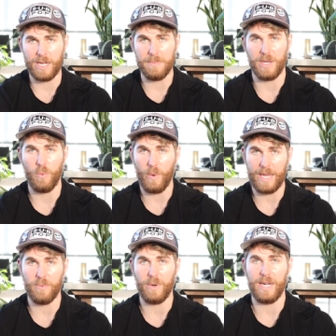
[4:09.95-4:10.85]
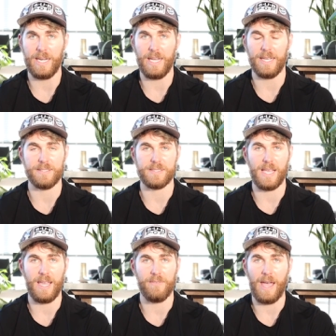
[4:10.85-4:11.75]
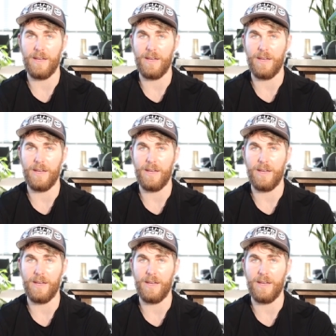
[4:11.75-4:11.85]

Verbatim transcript: to be a weight weenie and save